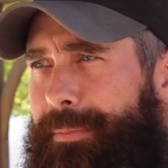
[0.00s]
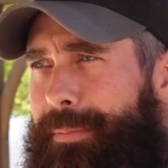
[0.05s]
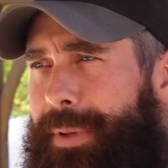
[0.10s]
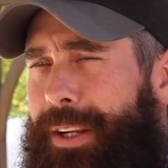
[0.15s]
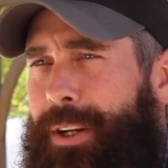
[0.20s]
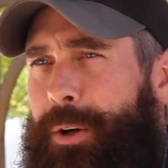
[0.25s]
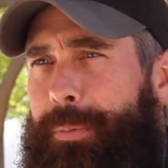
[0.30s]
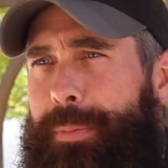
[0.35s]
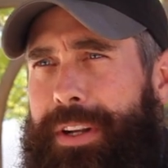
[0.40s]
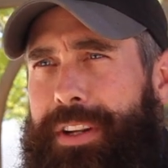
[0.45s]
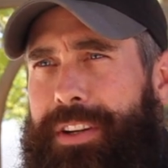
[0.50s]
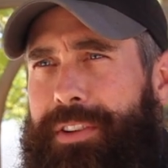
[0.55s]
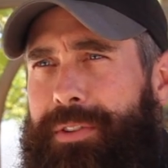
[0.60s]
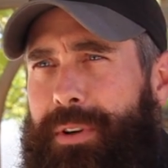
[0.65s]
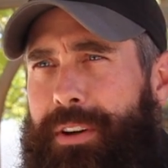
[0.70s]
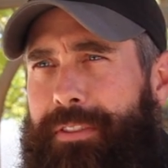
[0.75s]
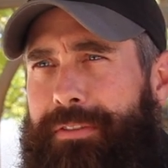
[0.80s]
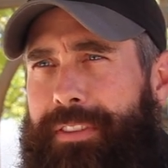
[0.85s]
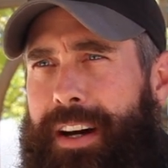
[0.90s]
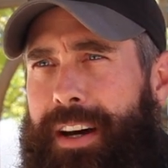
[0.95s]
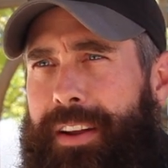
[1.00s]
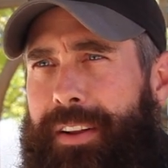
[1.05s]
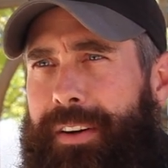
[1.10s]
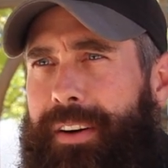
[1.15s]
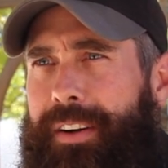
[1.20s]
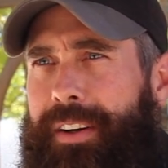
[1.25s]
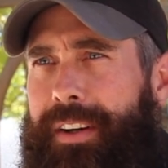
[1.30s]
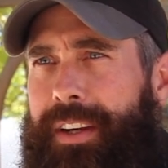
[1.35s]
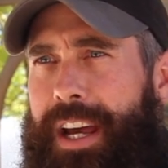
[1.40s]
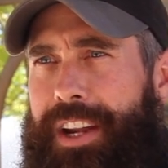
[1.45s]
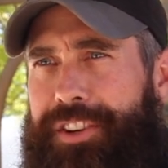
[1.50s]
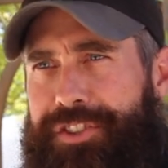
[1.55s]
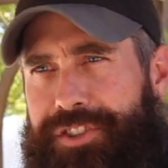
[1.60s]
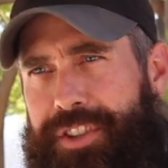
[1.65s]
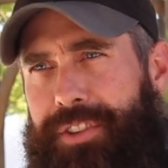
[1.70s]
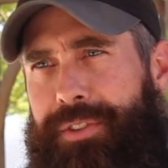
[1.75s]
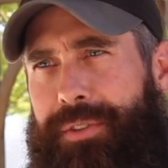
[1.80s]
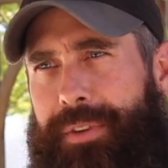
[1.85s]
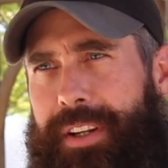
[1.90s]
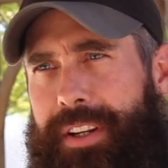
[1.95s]
being obedient to our Father as
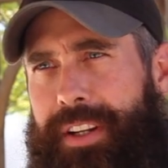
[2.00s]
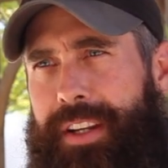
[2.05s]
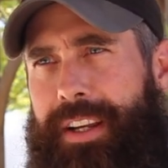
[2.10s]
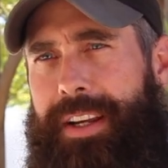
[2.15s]
children.